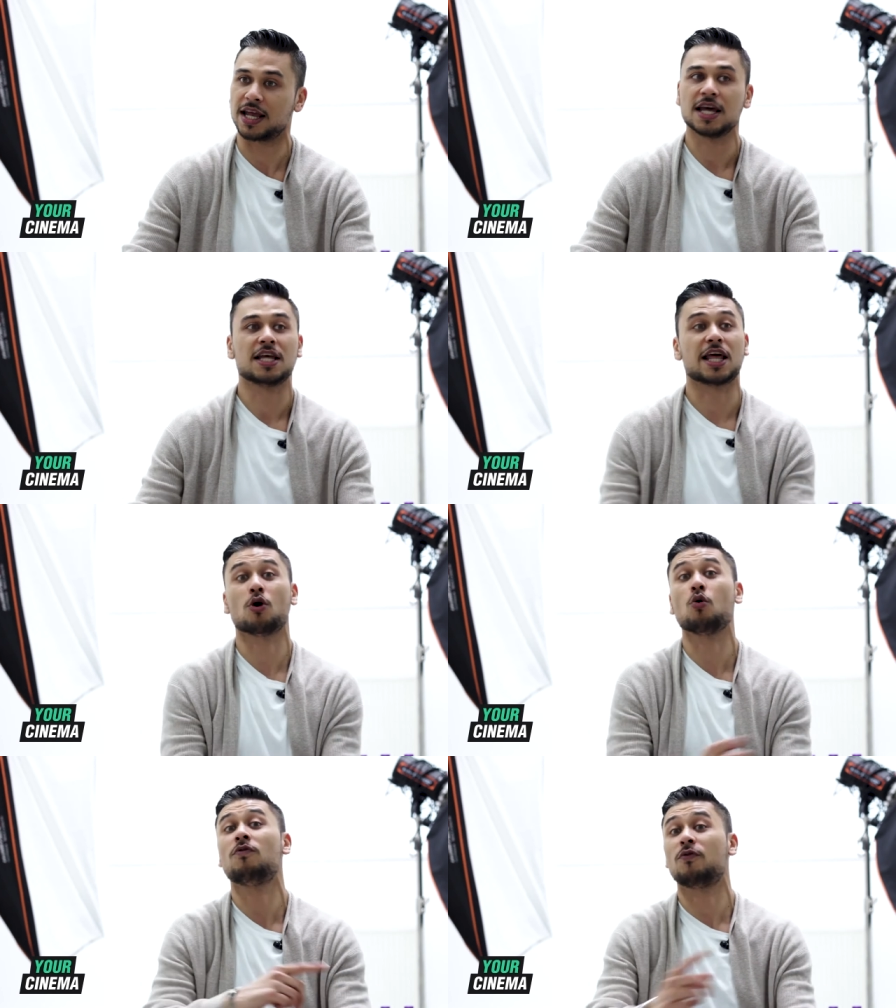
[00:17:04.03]
it, they
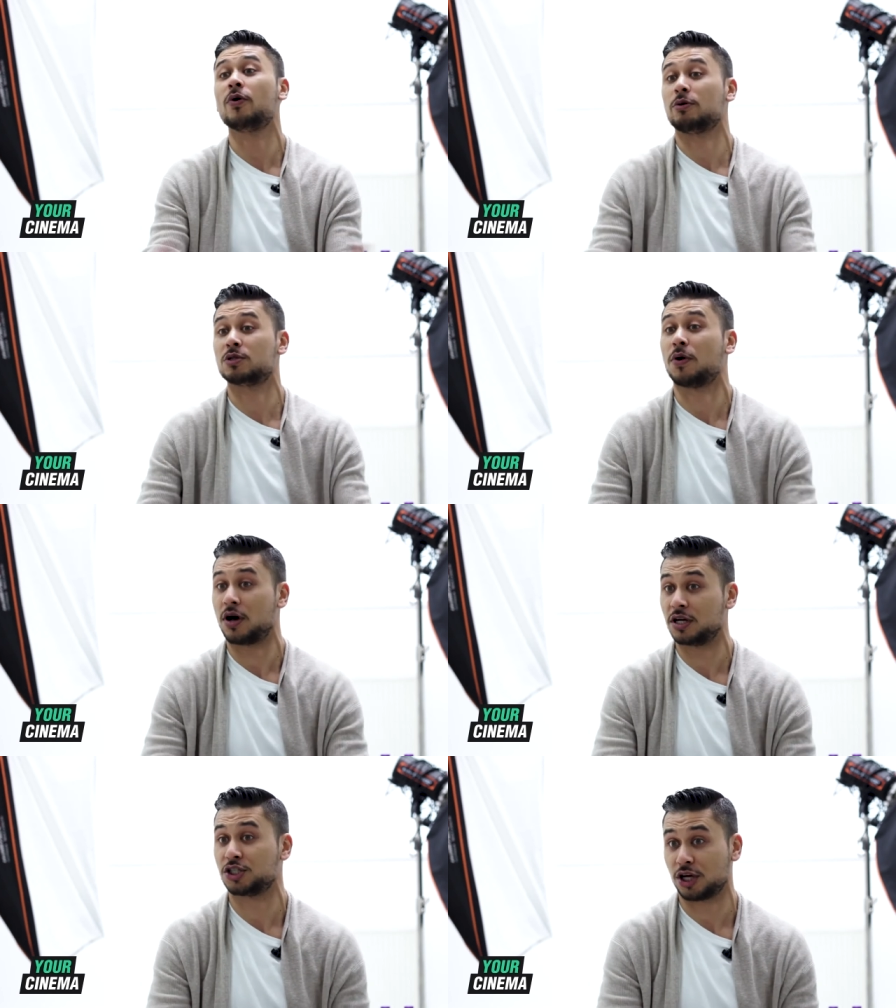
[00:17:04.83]
all thought it was
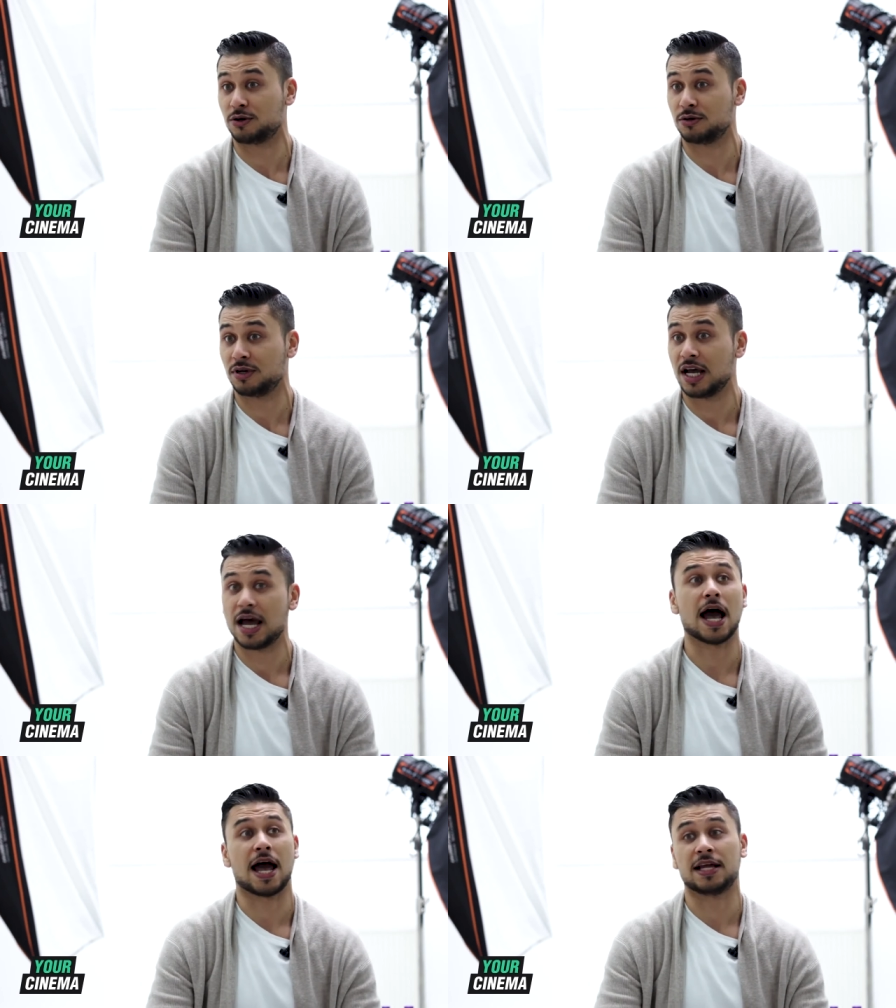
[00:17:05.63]
part of the show
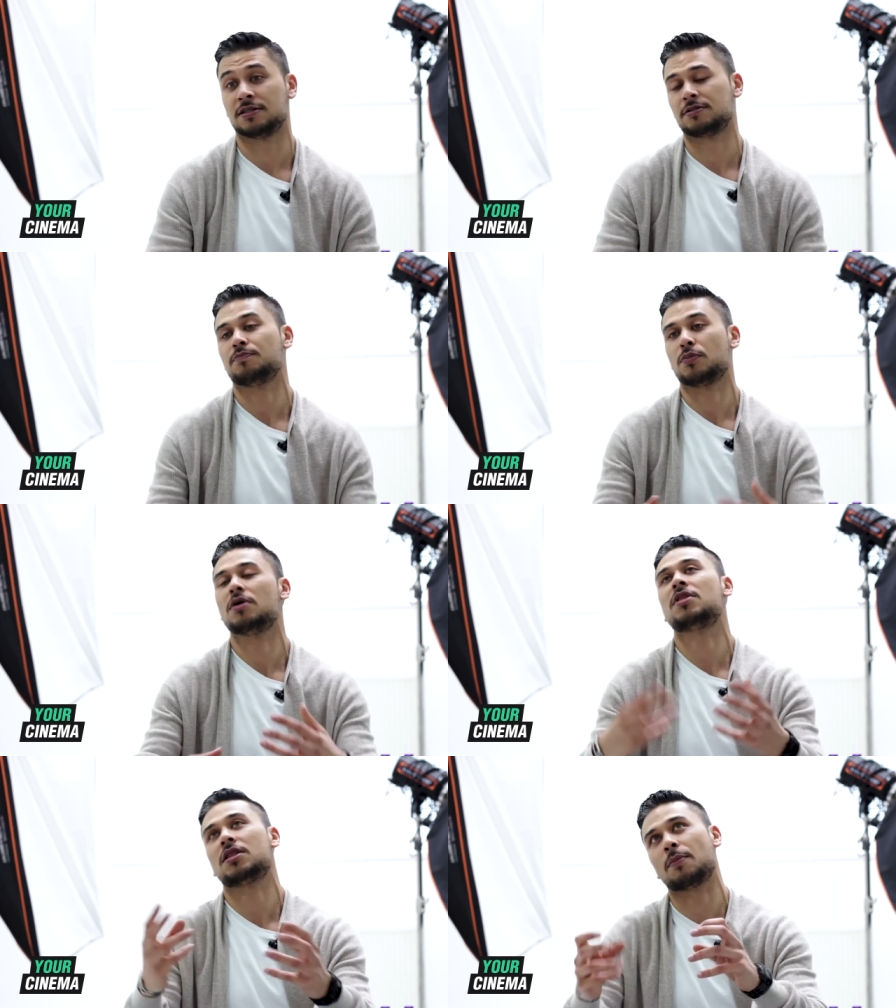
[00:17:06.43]
and
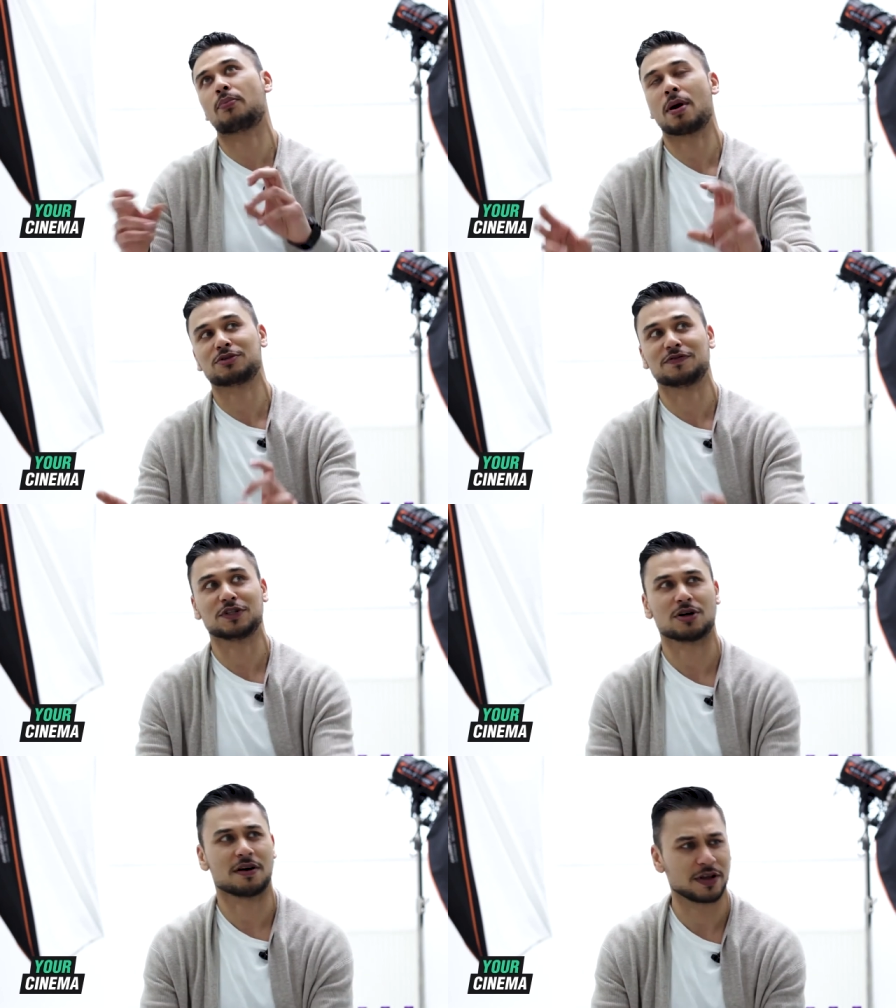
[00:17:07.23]
the premise of the
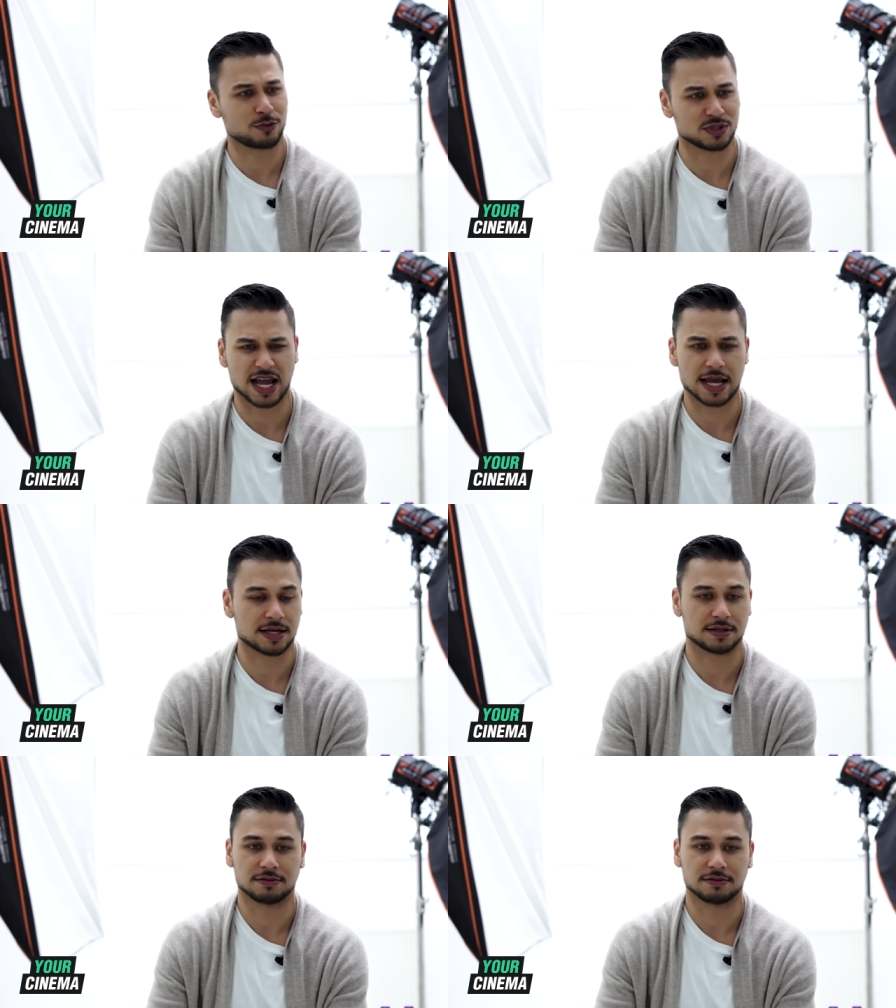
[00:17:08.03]
show, I think, was like,